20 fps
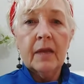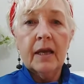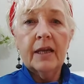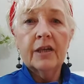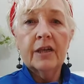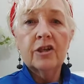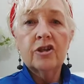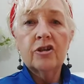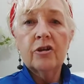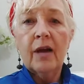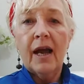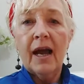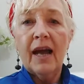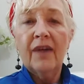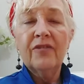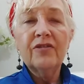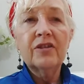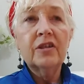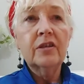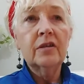is you
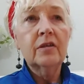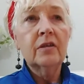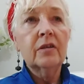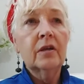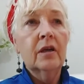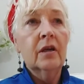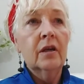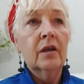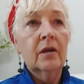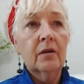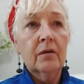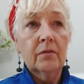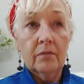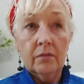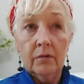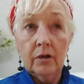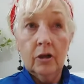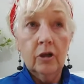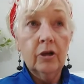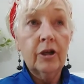have to
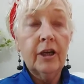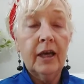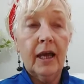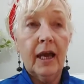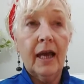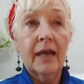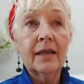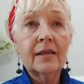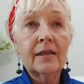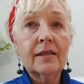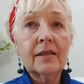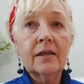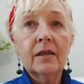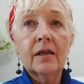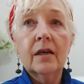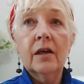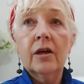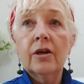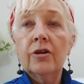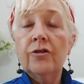look at
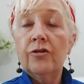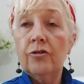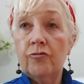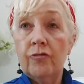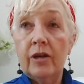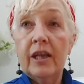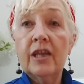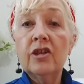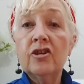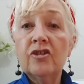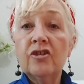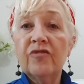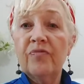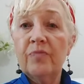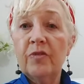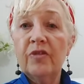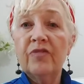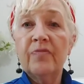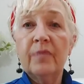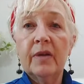your range of
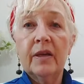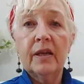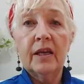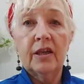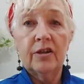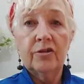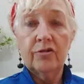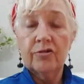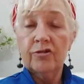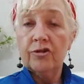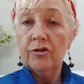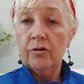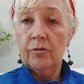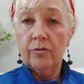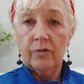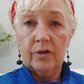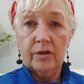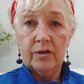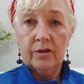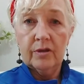movement in your
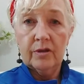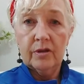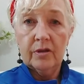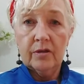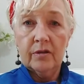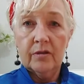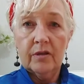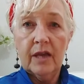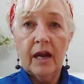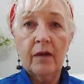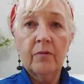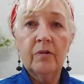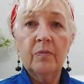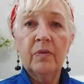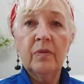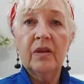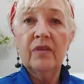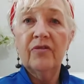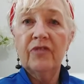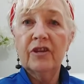shoulders. That would
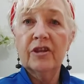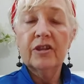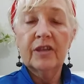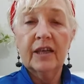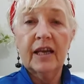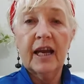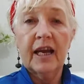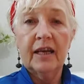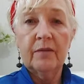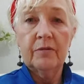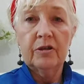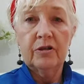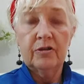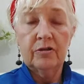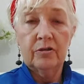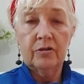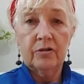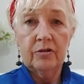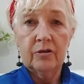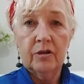be the first thing I would
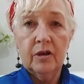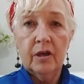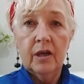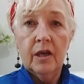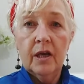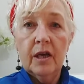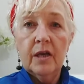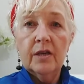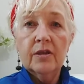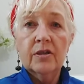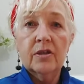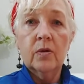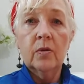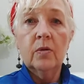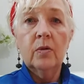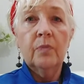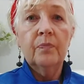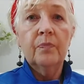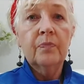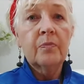do.
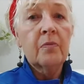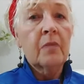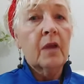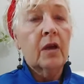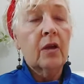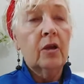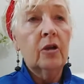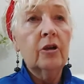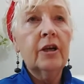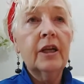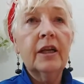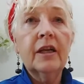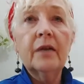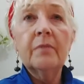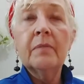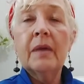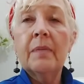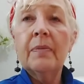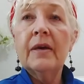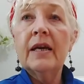So looking
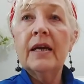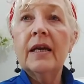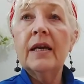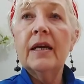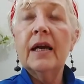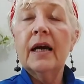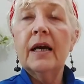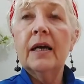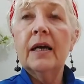at maybe